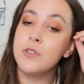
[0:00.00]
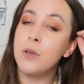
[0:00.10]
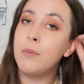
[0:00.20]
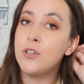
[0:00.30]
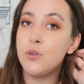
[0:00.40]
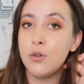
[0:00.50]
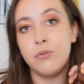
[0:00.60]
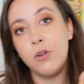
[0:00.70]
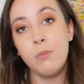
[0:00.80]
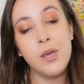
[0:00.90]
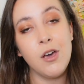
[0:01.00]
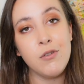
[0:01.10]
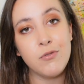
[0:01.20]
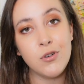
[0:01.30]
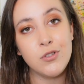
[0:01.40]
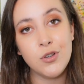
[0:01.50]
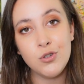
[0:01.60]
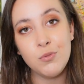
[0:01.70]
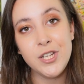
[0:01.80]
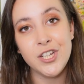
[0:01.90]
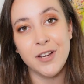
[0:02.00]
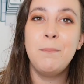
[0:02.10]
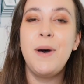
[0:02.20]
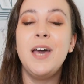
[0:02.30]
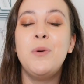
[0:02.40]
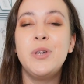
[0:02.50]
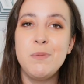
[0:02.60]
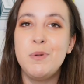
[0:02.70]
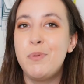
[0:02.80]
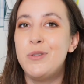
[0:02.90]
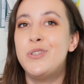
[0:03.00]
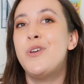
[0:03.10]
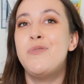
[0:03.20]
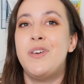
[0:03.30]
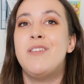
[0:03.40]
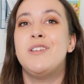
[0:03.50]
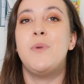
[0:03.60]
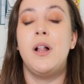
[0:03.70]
so make sure you'll follow me over on social media. But I will keep you posted over here as